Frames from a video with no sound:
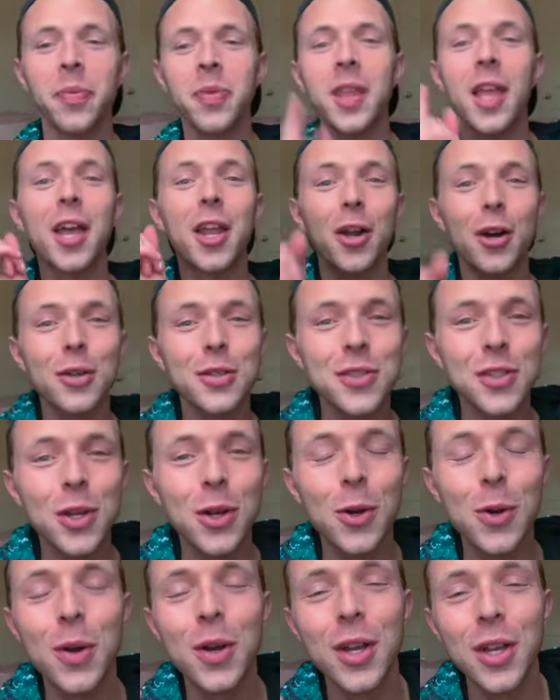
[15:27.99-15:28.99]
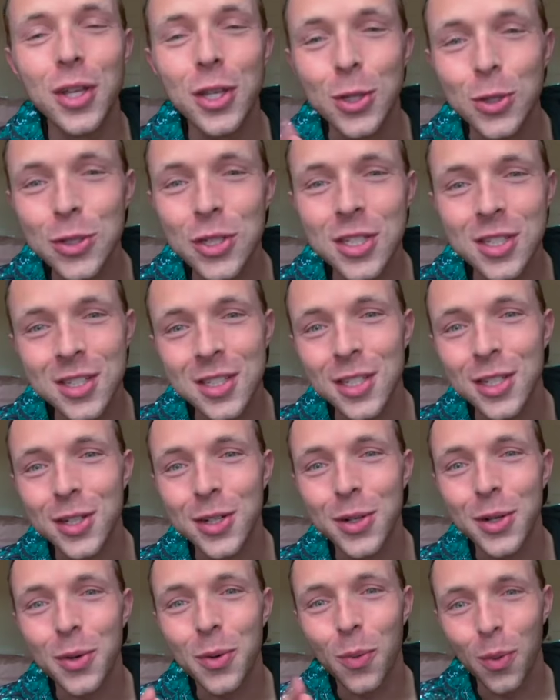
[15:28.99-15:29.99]
And also, you should
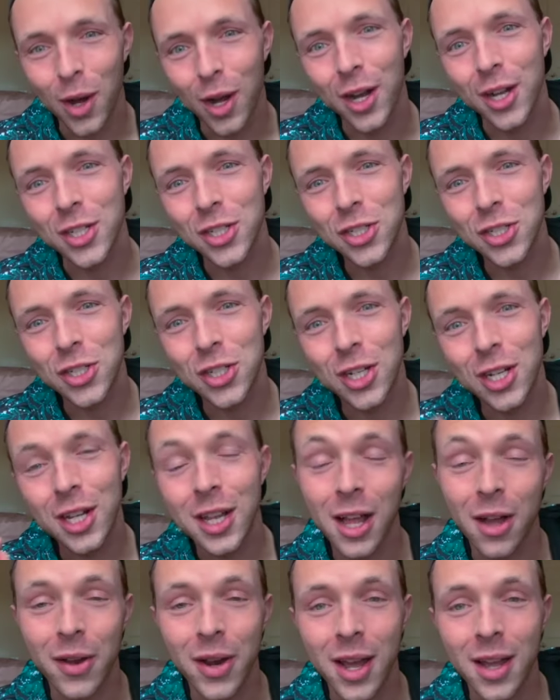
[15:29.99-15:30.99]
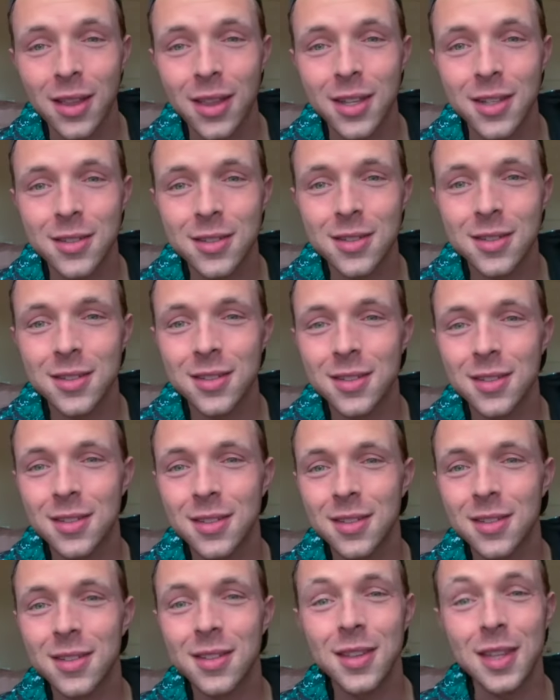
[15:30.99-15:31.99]
still watch Cloud Atlas,
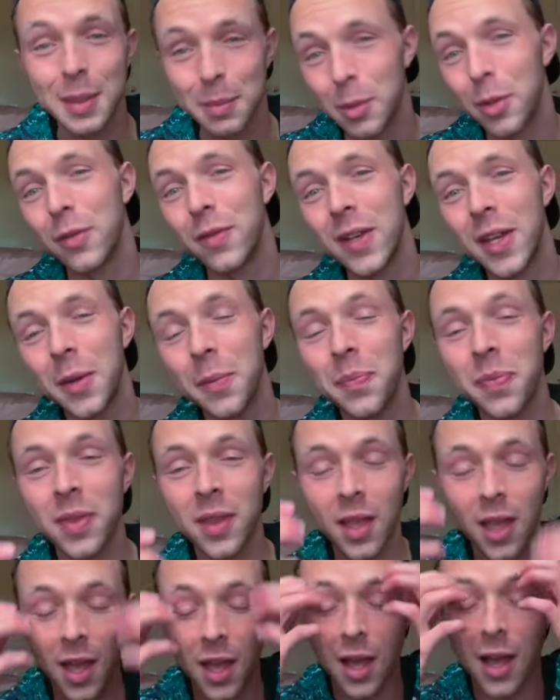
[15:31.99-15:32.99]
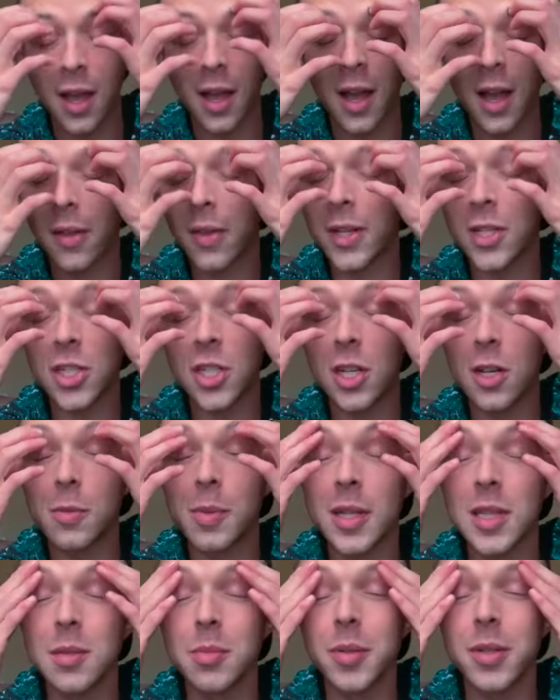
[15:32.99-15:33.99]
the movie. I'll let you know
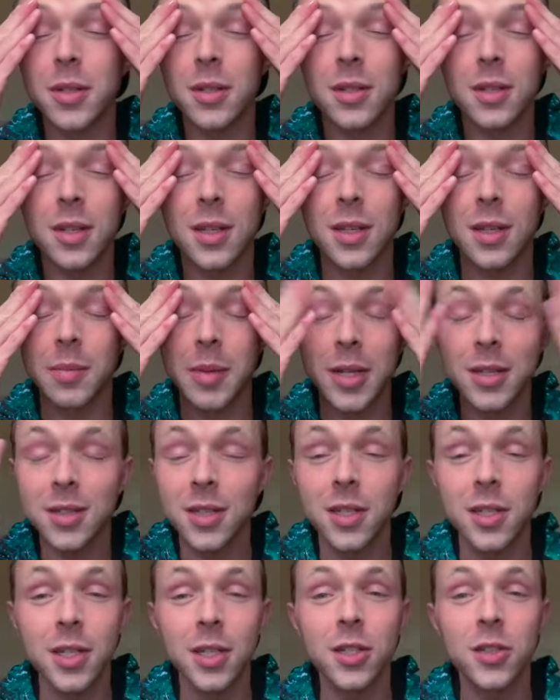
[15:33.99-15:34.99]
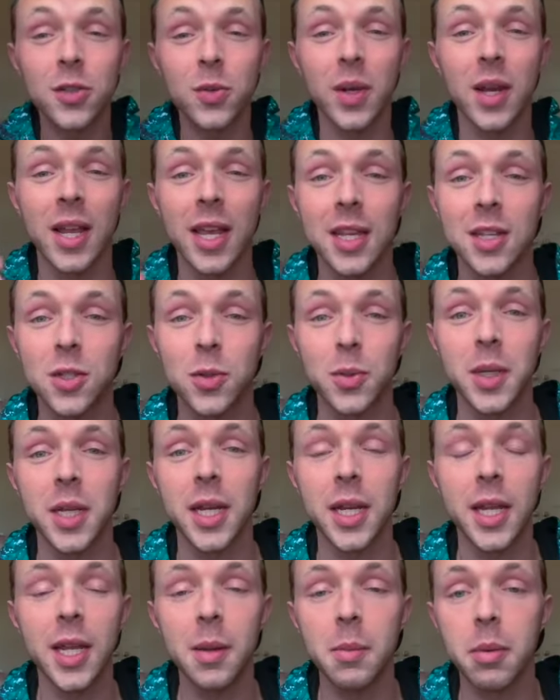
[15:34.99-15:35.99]
about the book in about 10 years when I get to
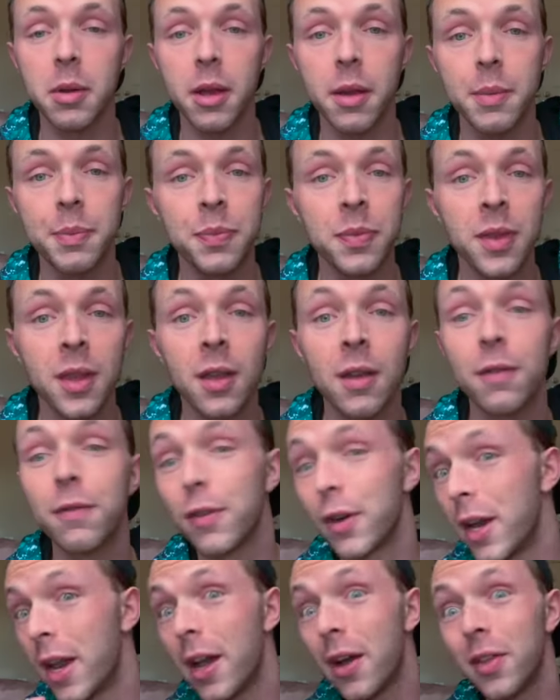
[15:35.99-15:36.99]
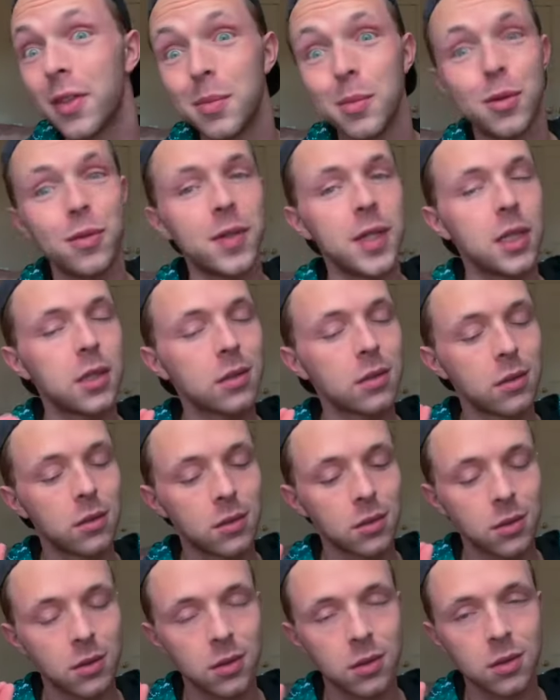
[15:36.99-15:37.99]
reading it, but for now, the movie,
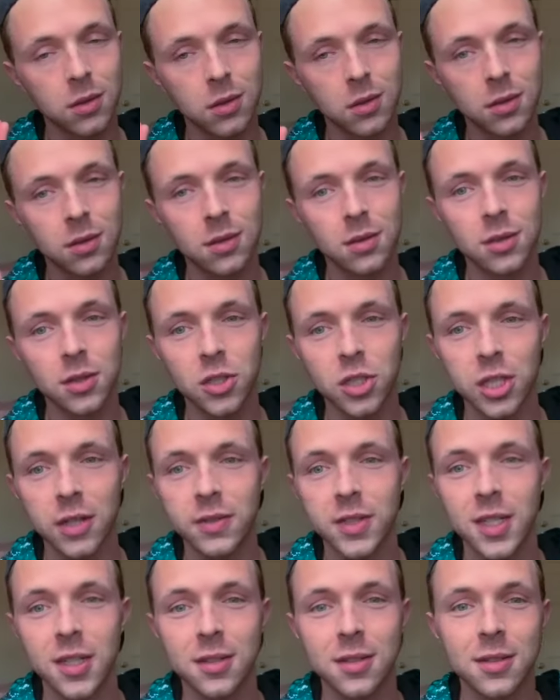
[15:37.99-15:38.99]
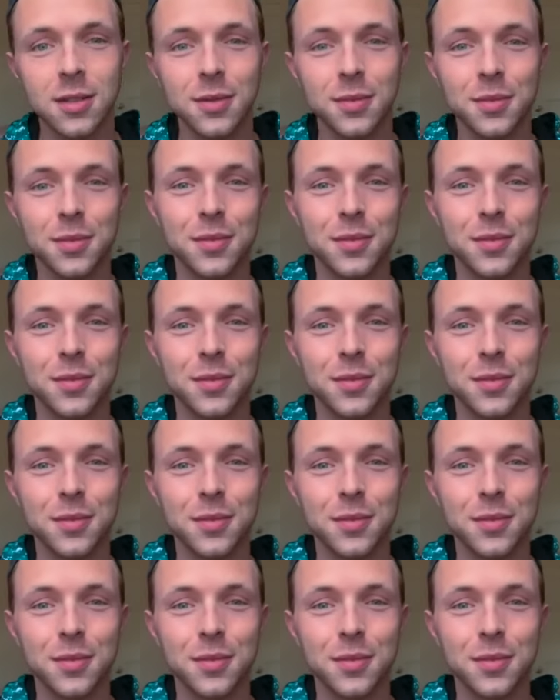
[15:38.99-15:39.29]
chef's kiss.